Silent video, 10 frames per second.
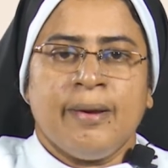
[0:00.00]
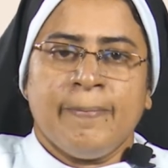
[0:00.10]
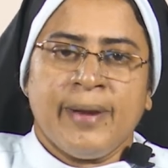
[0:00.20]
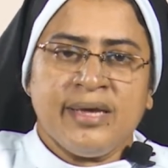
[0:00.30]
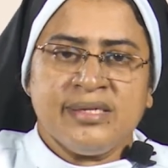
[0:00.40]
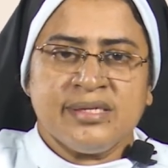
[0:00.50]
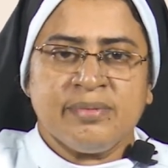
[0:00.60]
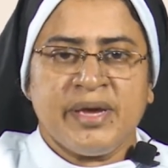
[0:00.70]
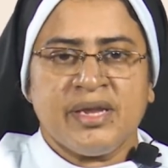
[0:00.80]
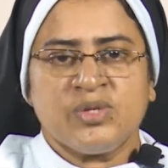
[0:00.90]
plus
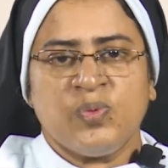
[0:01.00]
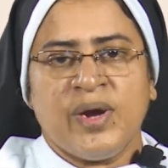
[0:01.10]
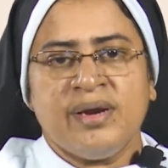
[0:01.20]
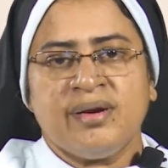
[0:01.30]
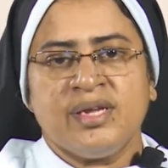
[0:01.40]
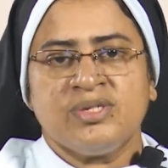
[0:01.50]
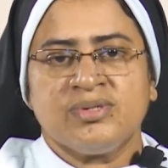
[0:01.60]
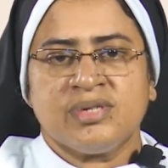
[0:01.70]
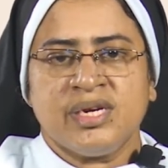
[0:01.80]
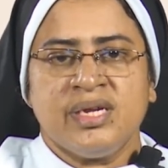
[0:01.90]
minus 1 raised to
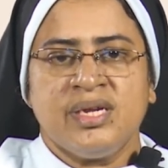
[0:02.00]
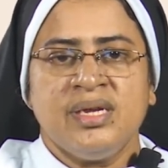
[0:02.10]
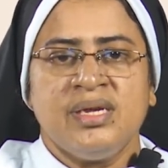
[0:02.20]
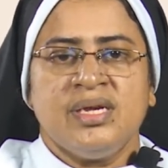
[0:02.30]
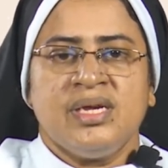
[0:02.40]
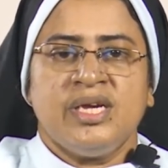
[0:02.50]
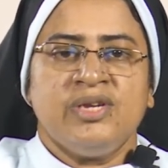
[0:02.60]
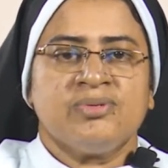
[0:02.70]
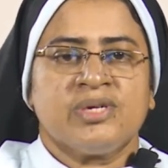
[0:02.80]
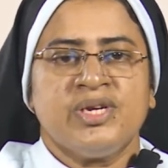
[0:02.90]
3
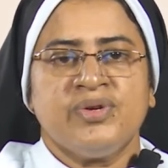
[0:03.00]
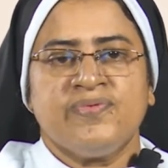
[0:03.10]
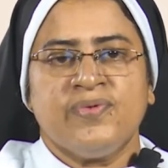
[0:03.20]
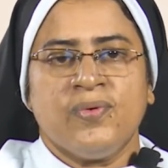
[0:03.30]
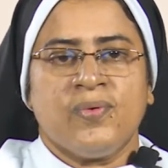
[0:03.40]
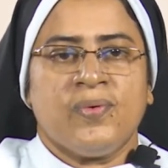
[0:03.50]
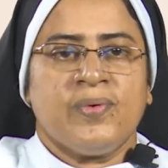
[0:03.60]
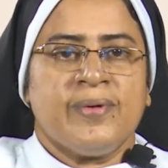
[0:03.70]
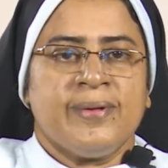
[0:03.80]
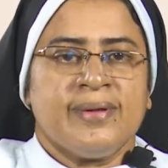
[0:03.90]
into 4,
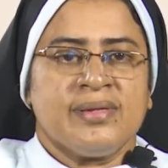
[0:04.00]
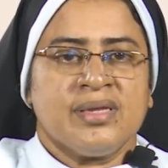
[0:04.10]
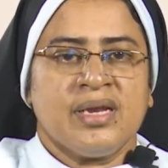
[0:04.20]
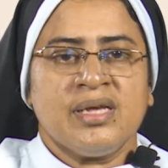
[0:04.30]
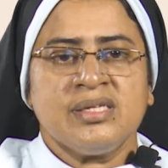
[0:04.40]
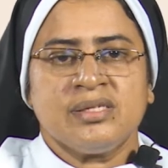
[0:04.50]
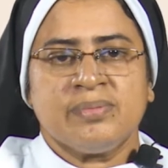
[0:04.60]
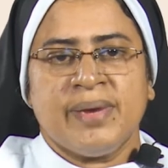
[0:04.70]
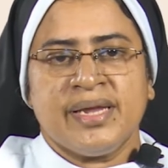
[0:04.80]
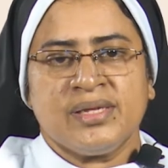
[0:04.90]
that is
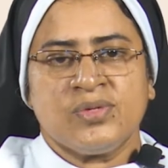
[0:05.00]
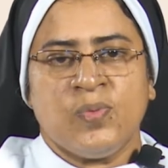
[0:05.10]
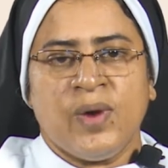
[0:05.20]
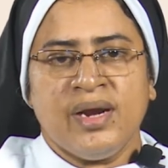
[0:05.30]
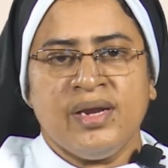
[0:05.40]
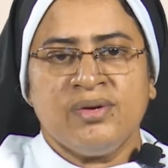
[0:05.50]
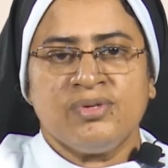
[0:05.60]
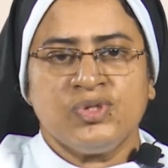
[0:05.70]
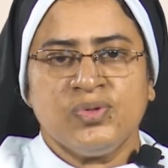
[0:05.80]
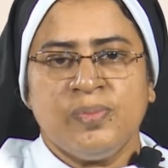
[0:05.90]
minus 1 into
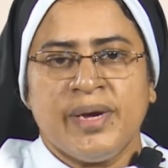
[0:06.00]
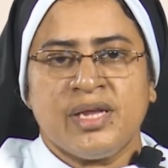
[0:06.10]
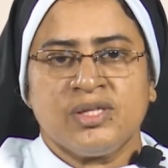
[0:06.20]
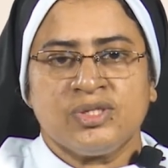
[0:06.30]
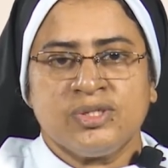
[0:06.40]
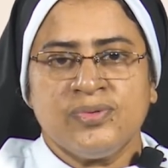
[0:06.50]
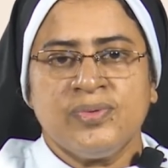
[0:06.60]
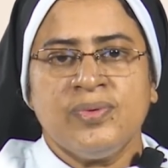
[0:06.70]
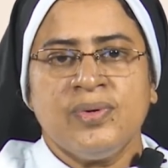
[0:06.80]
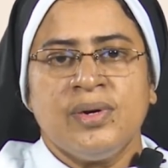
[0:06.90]
2 minus
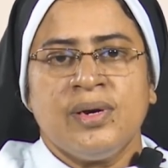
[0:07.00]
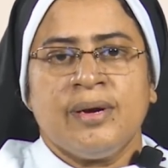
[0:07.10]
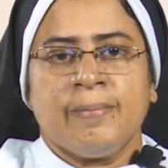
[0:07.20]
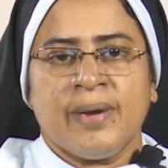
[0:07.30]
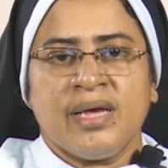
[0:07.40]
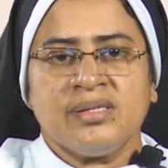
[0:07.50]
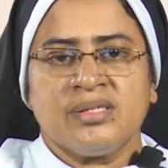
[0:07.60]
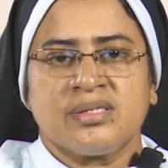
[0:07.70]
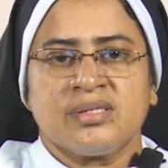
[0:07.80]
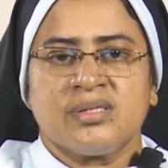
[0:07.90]
2
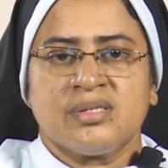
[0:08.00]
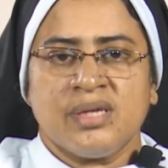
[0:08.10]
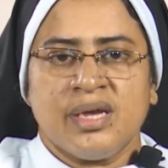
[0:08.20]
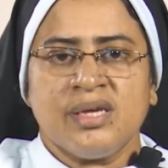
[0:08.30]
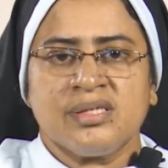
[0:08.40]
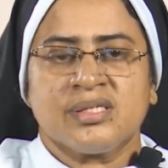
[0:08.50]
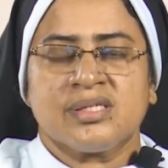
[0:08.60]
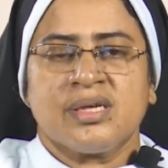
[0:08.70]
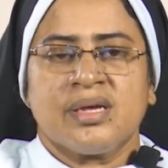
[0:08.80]
plus 6,